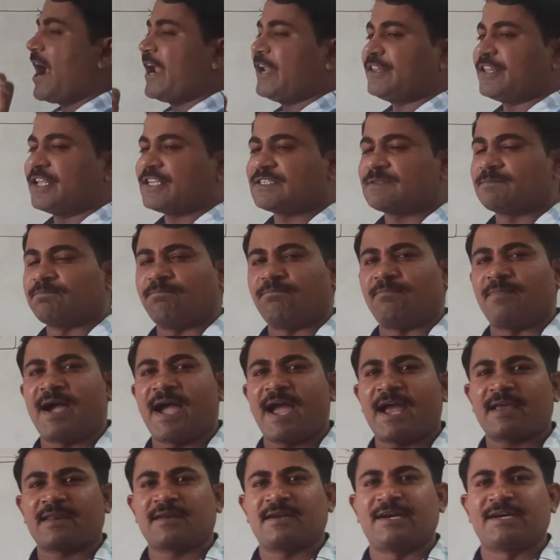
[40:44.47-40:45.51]
and this
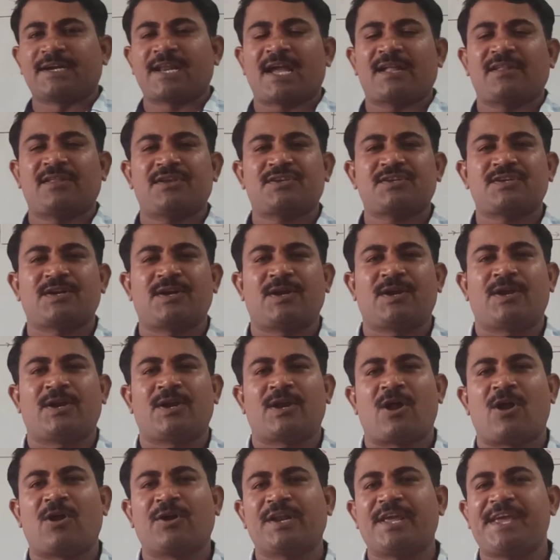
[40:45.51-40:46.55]
magnetization
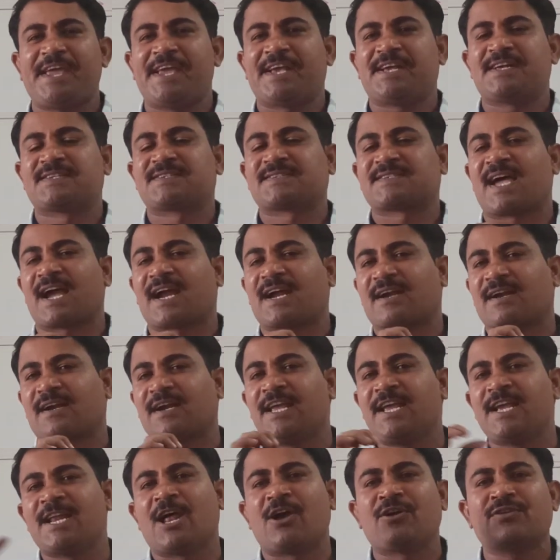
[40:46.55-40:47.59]
not
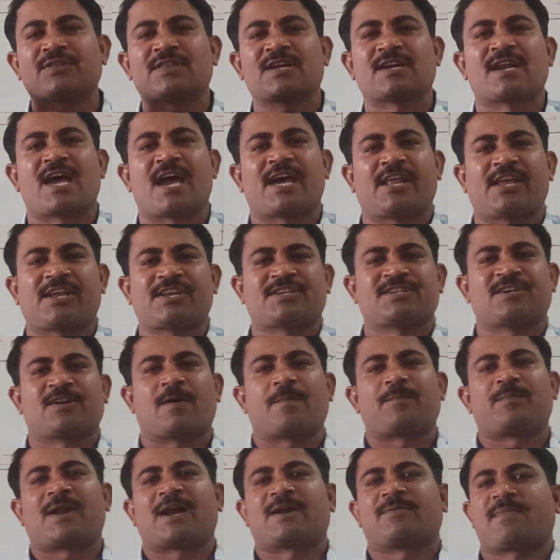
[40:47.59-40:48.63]
exactly along the direction
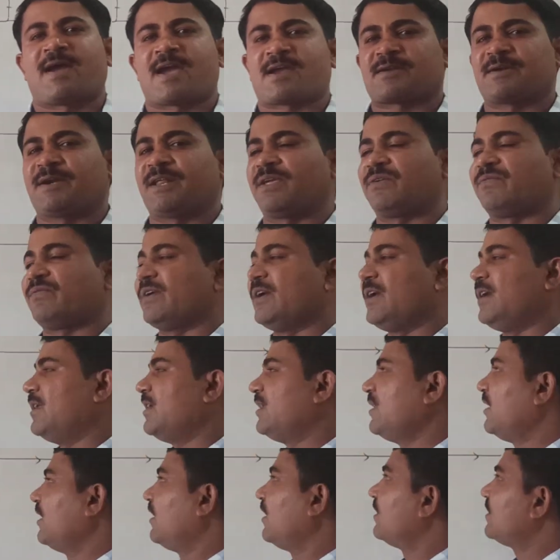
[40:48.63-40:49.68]
of applied magnetic field.
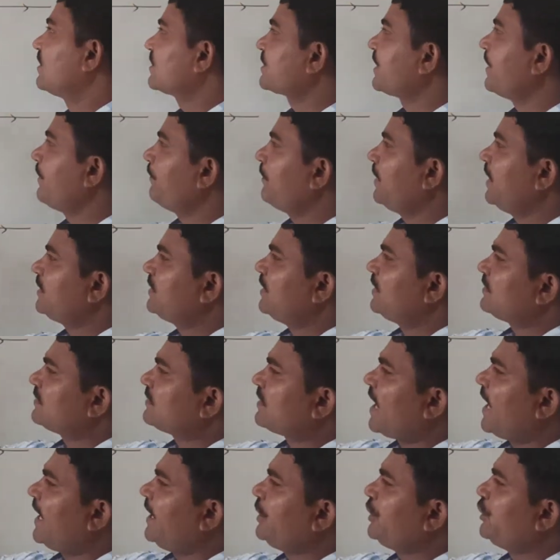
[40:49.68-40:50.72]
Simply they
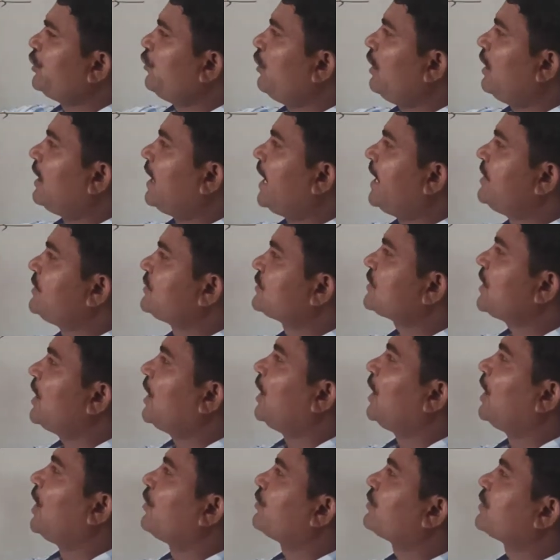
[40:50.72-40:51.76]
try to align
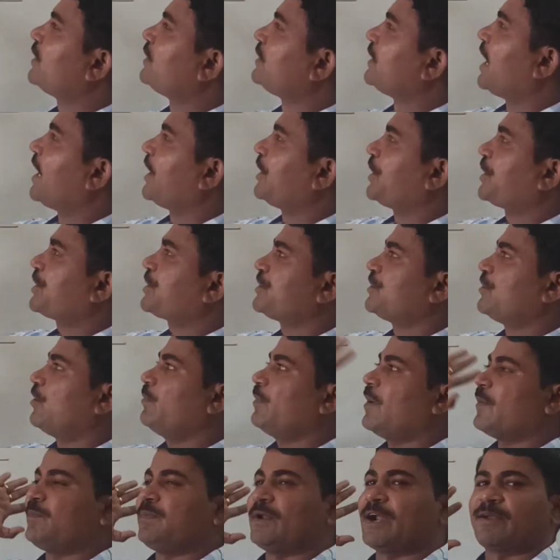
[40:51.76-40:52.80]
along the direction
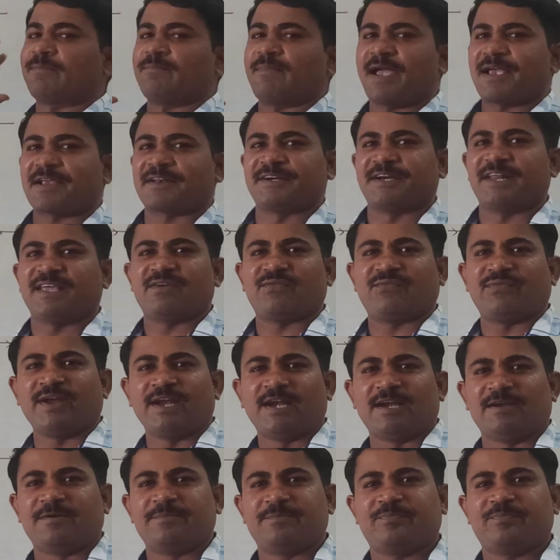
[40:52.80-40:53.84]
of applied magnetic field.